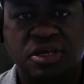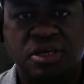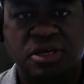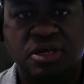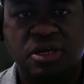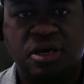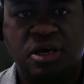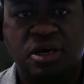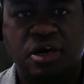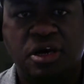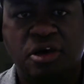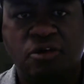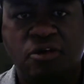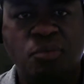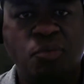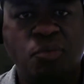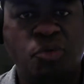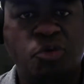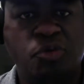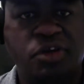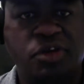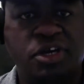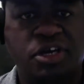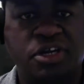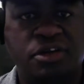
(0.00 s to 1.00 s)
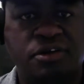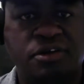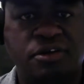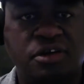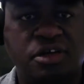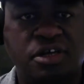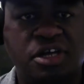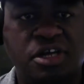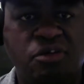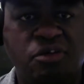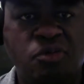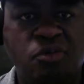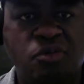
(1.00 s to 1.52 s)
We moved down
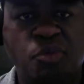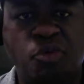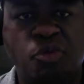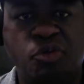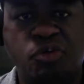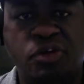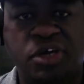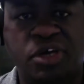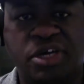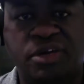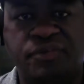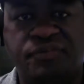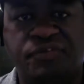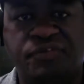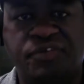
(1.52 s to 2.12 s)
the